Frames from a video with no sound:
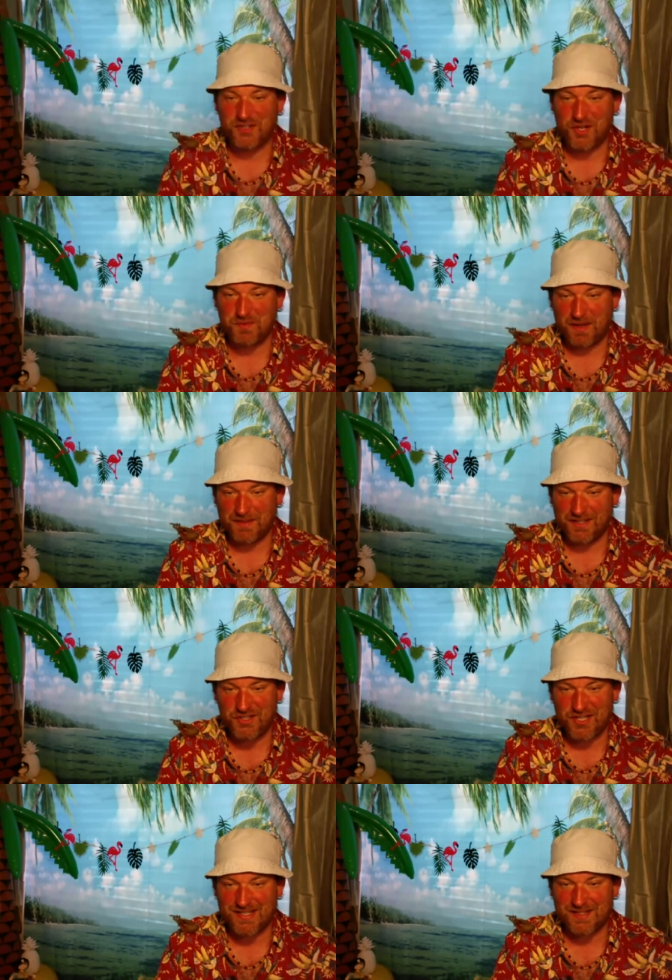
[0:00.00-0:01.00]
show. I'm gonna
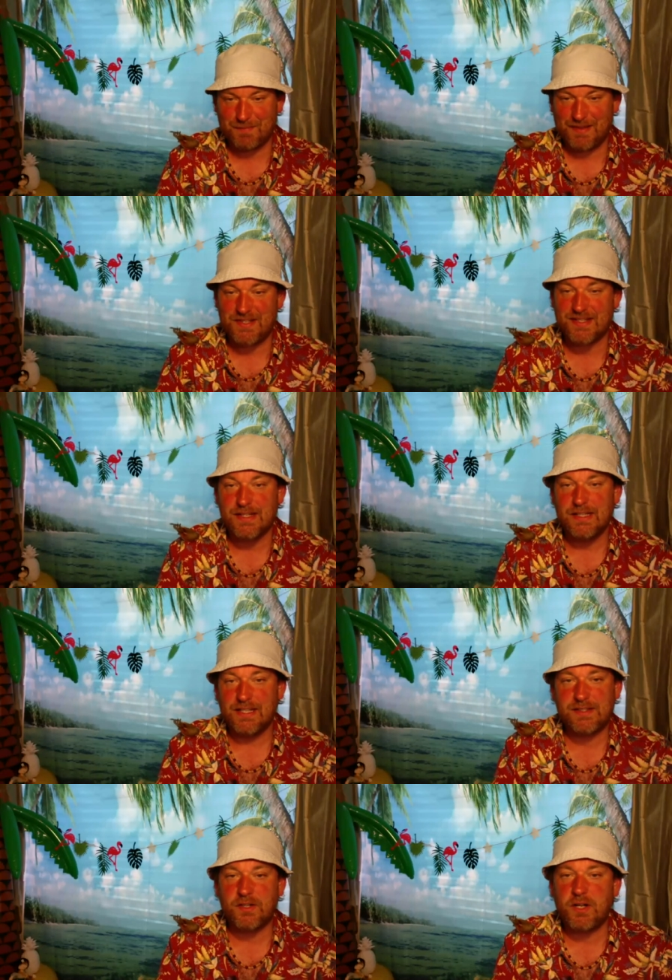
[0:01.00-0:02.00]
share some pictures.
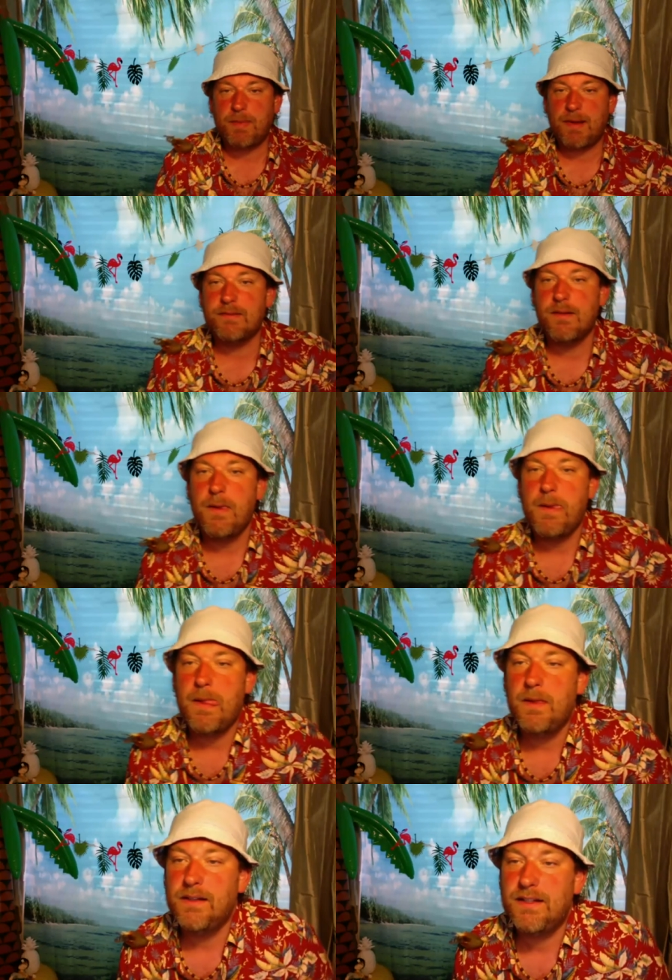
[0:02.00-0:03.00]
Let's talk about.
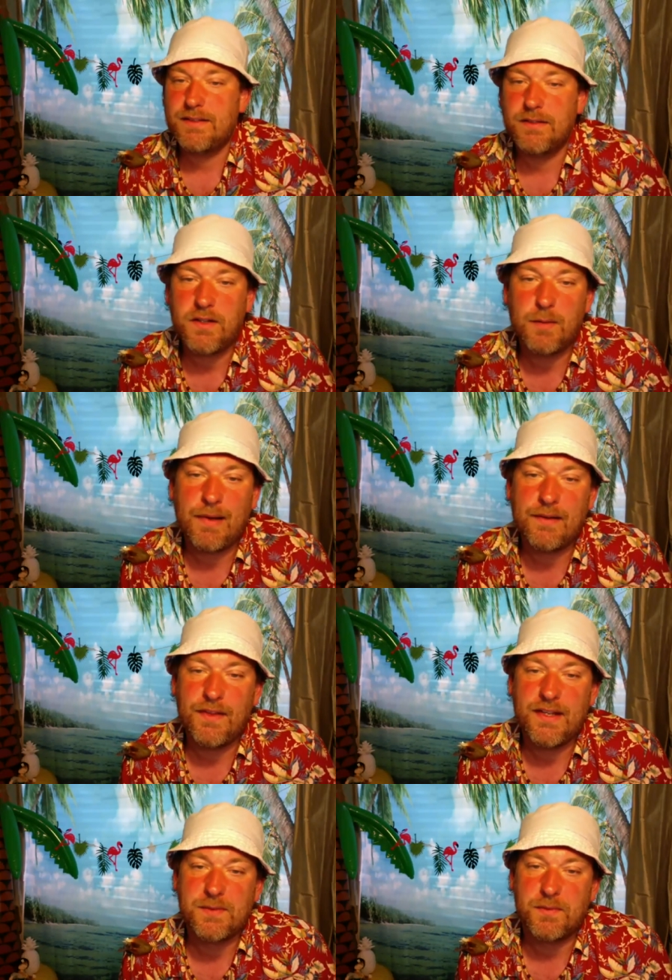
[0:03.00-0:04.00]
Let's talk
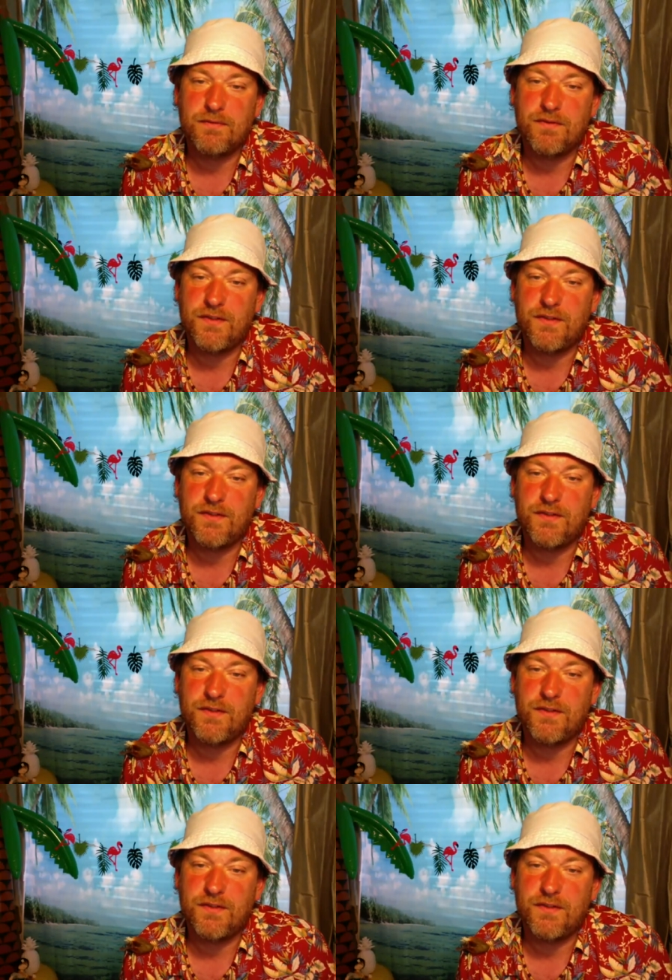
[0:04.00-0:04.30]
about this one